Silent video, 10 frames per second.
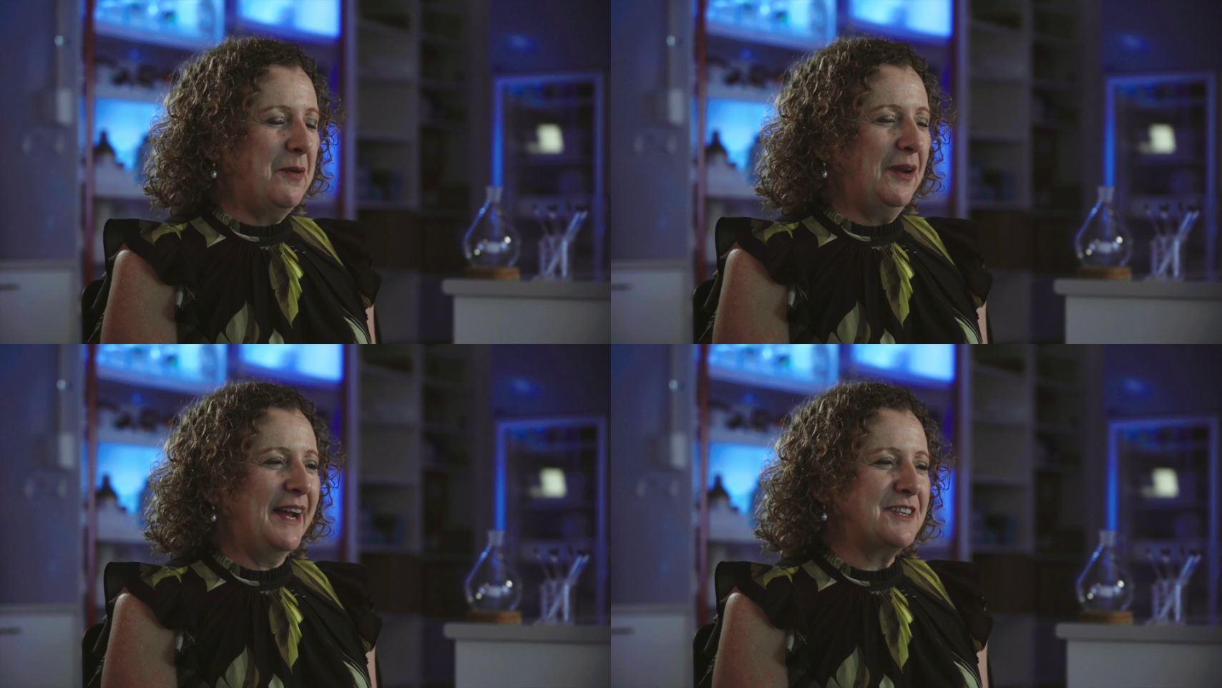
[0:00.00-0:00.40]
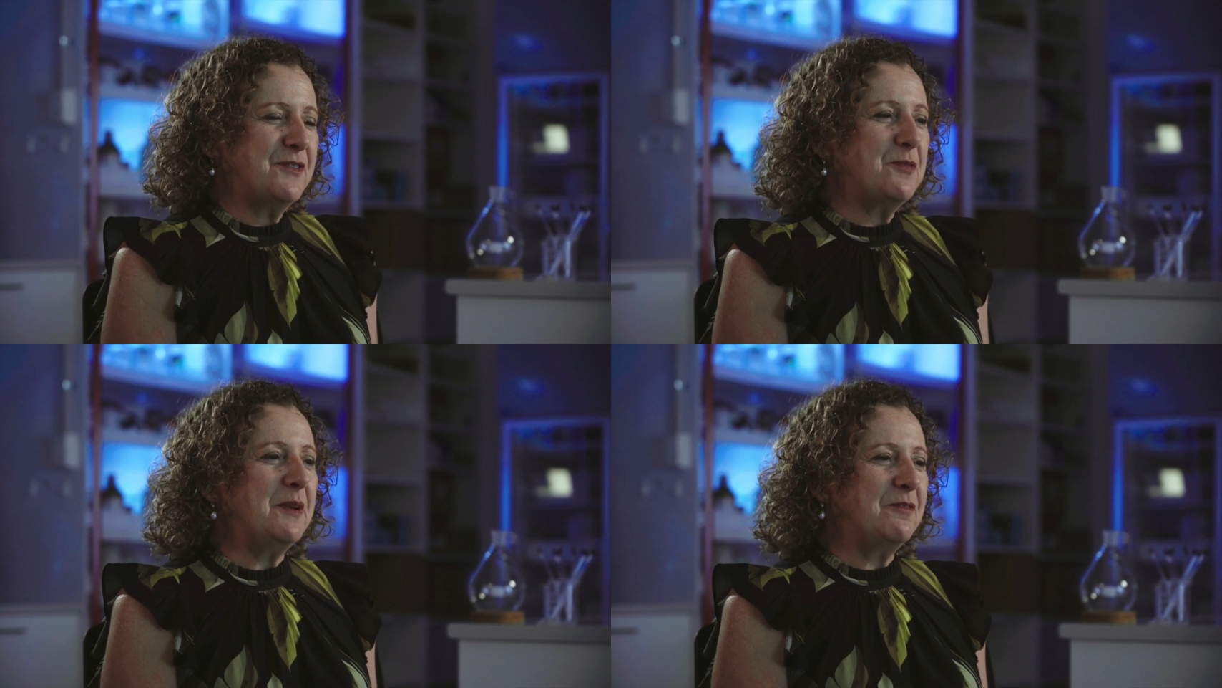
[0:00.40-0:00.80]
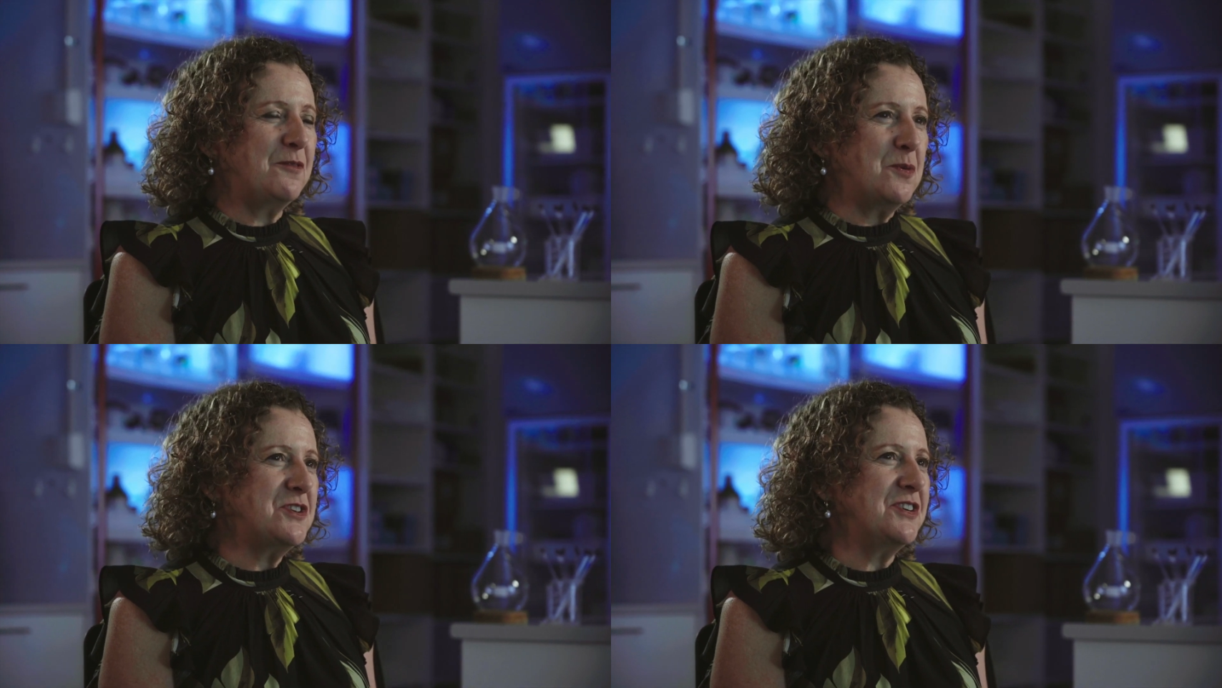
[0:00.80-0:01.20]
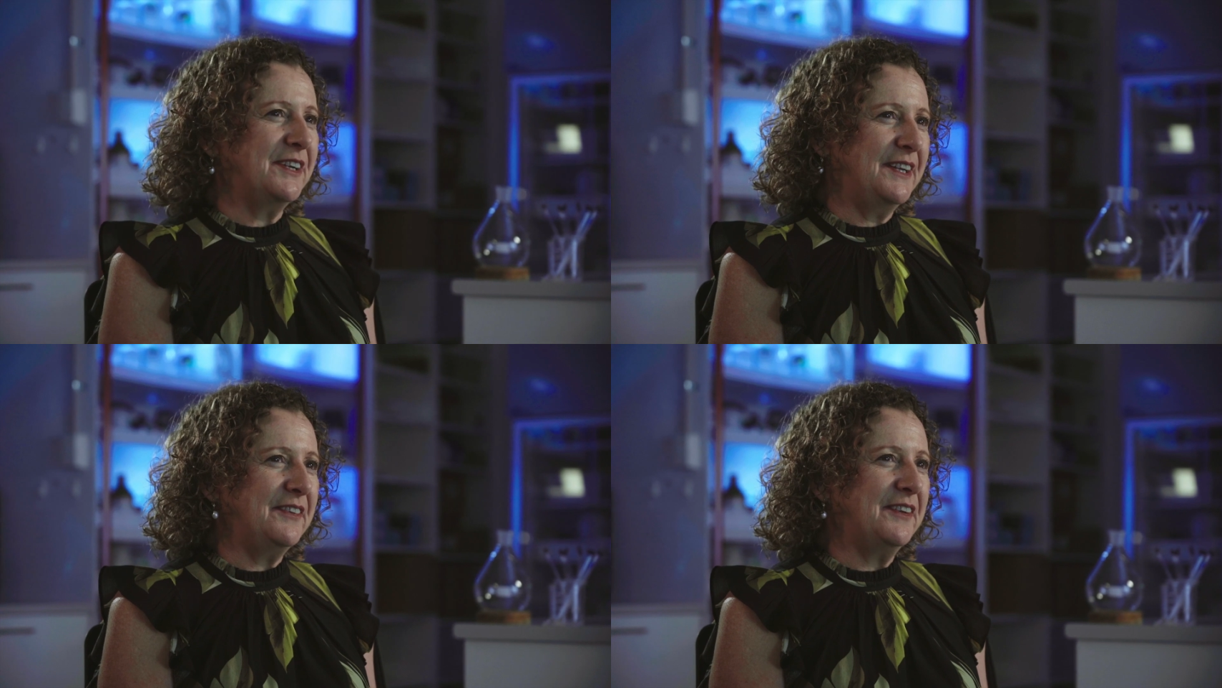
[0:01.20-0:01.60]
PolyActiva has been fortunate
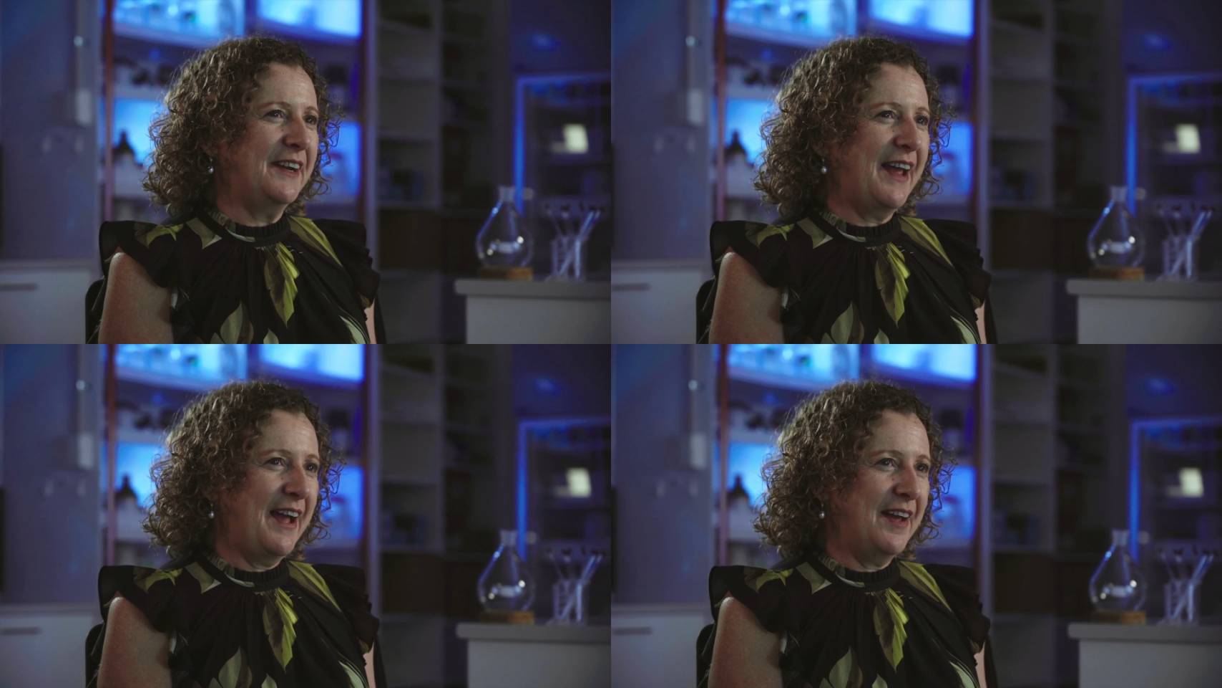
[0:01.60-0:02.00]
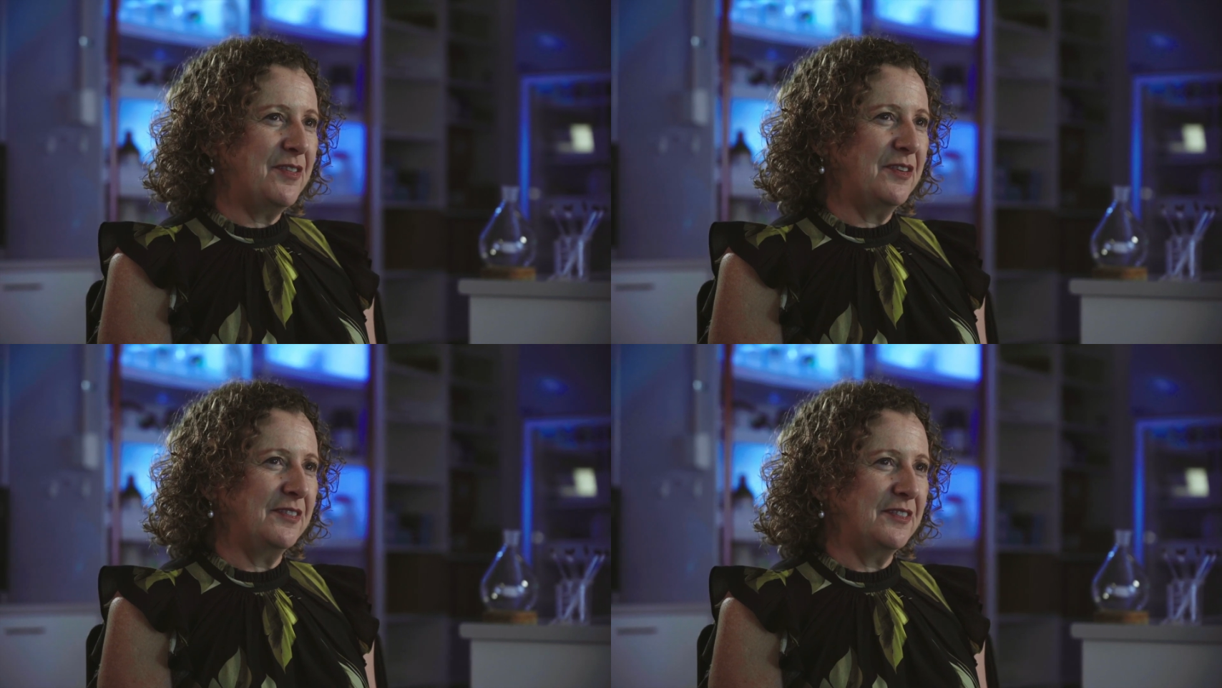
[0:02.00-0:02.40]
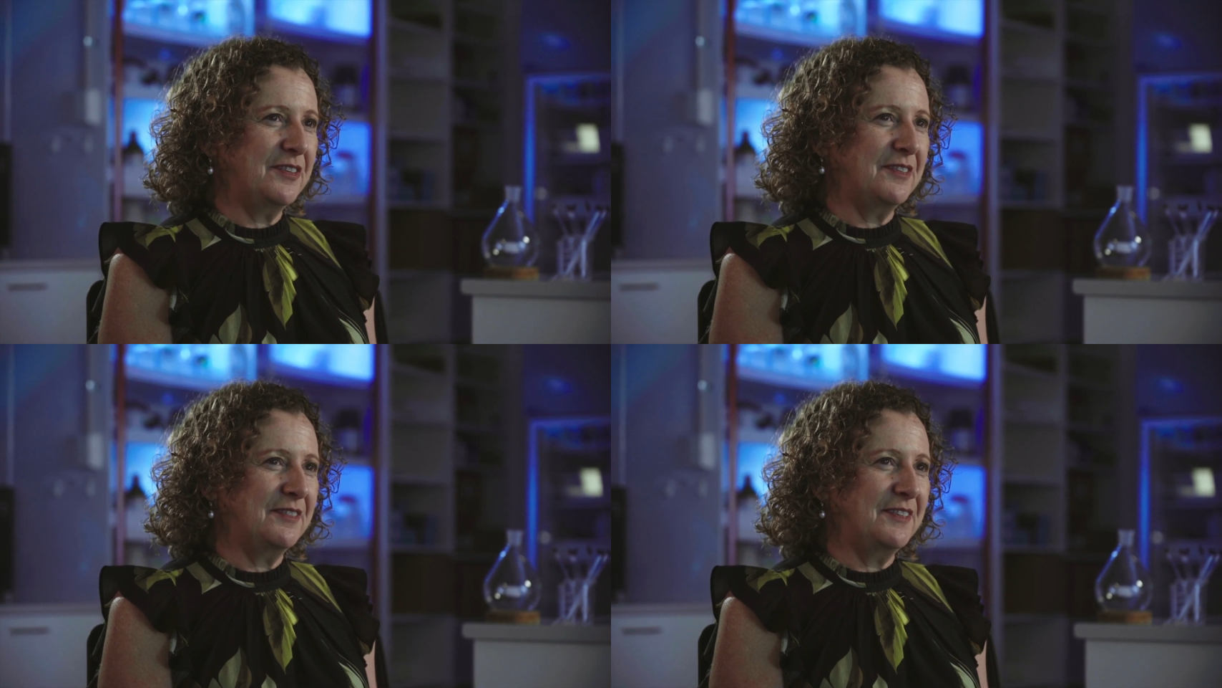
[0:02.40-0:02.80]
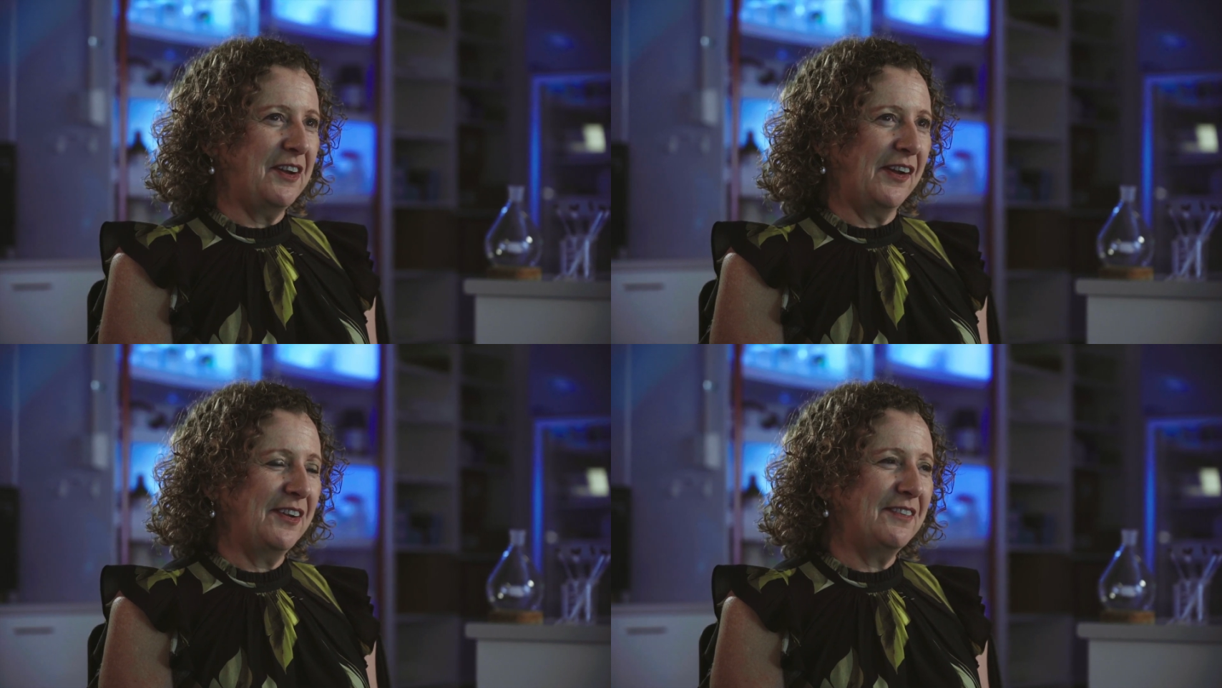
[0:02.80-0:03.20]
in that it hasn't,
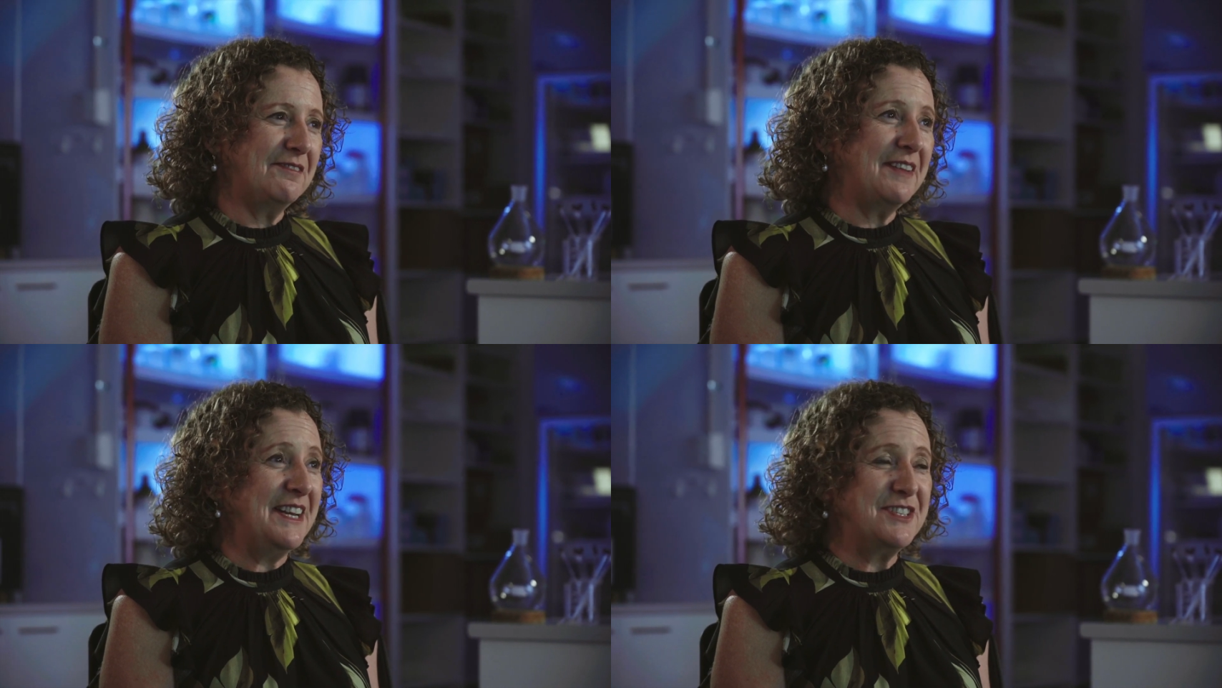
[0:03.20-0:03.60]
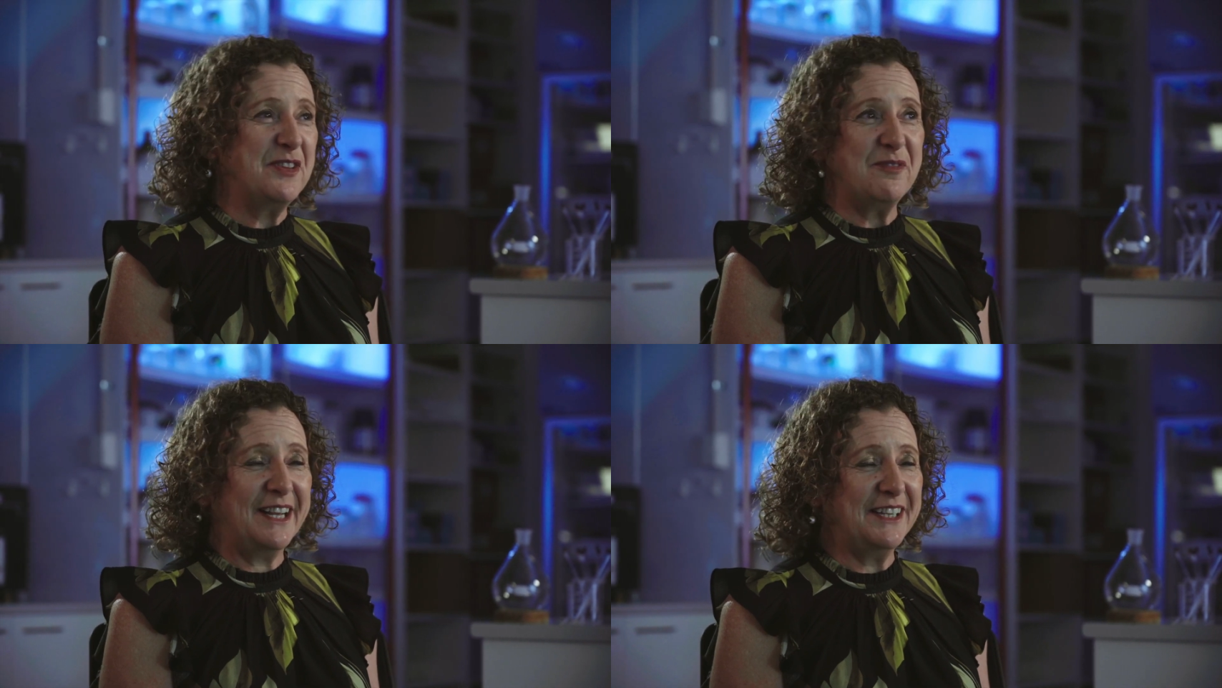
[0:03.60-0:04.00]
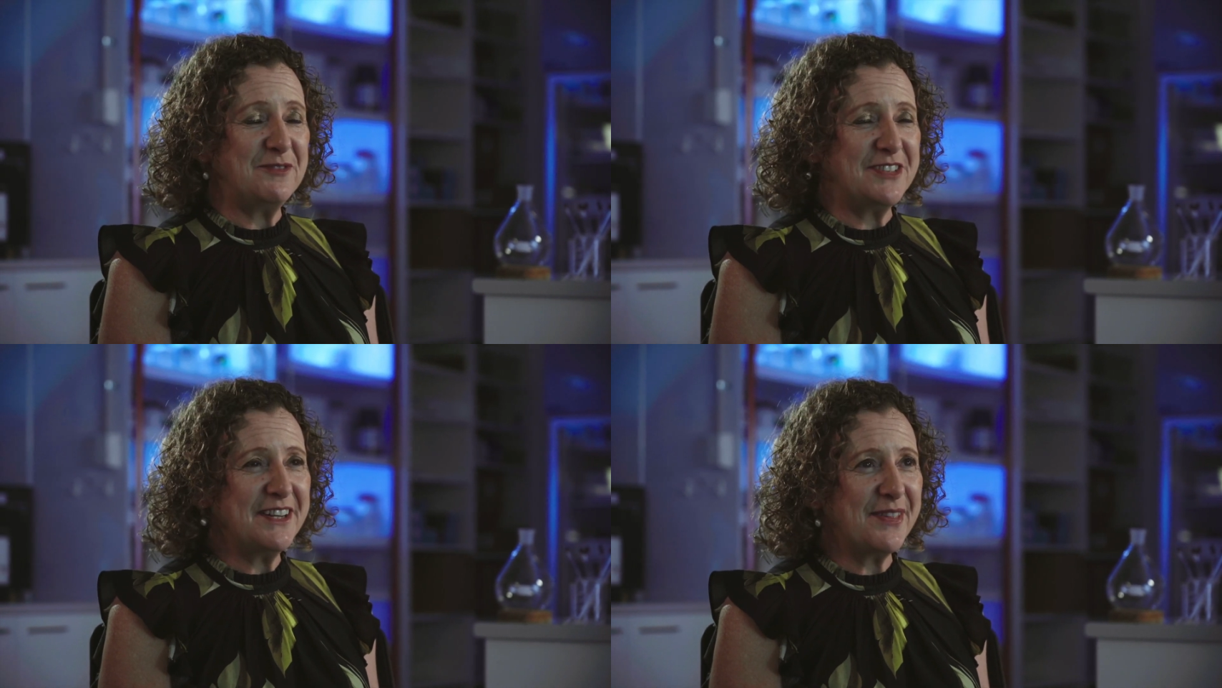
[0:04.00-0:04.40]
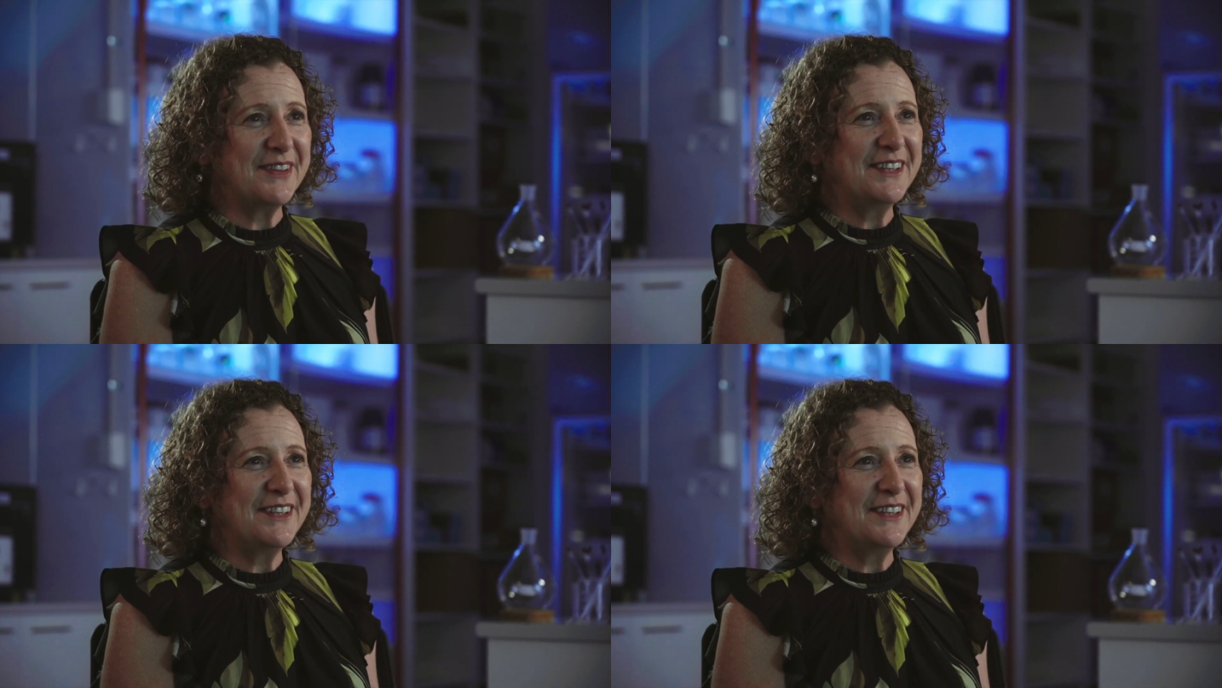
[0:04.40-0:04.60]
entered the valley of death.